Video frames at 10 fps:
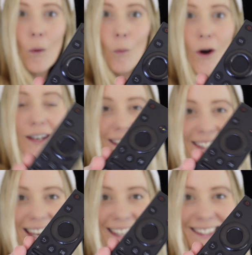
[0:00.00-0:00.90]
what is
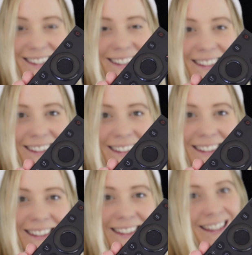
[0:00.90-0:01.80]
this?
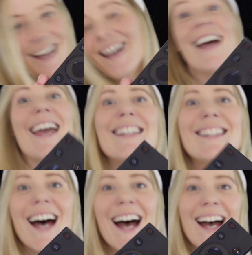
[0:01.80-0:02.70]

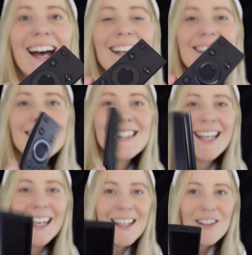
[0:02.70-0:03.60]
It's a
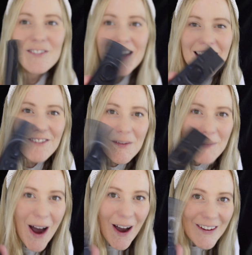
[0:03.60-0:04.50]
TV
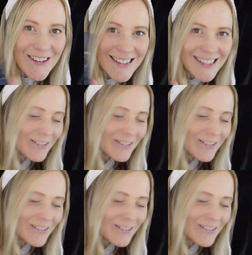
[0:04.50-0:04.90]
remote.